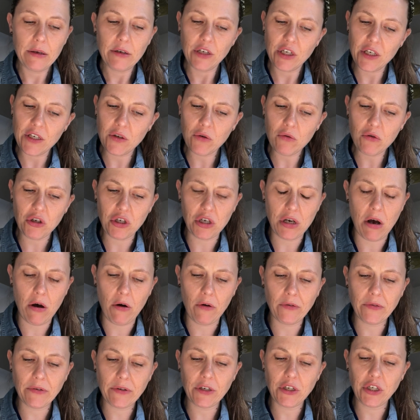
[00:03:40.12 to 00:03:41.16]
She saw
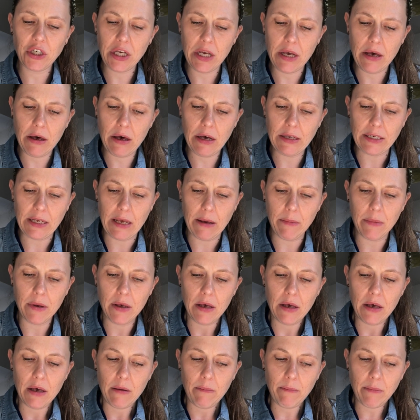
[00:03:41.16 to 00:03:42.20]
Charles and she heard him,
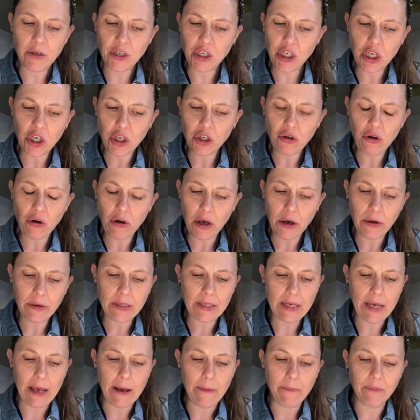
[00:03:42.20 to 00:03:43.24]
but she could not go
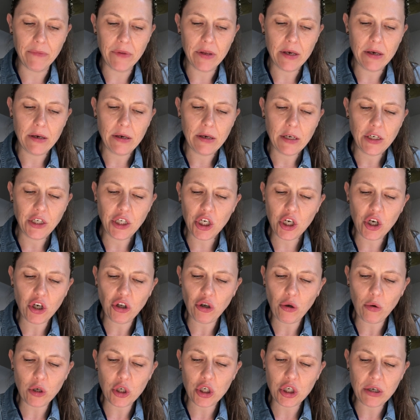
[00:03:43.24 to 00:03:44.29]
to him. She could
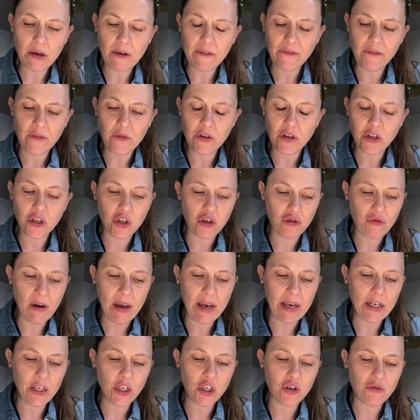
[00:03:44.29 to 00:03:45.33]
not shove through the
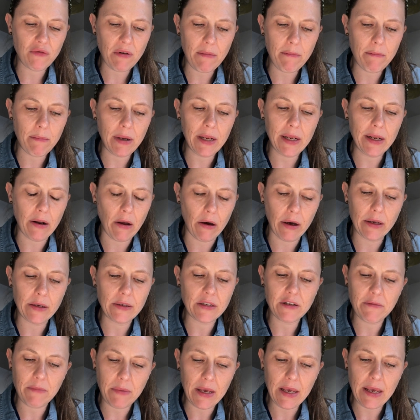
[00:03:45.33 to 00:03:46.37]
strange, trembling light
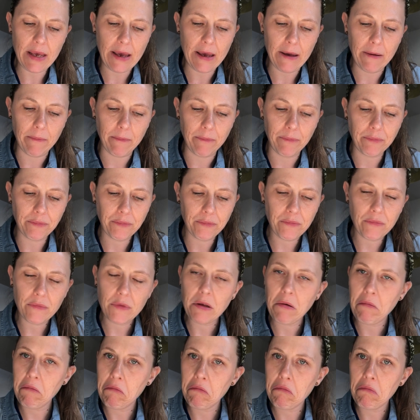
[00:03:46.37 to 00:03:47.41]
to meet him.
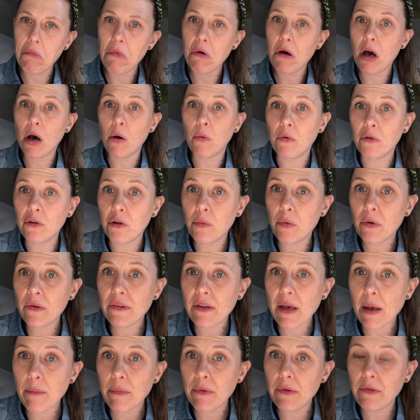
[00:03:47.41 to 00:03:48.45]
I wonder
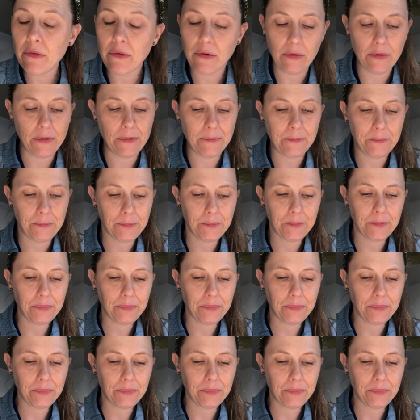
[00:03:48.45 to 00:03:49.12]
what's happened to them.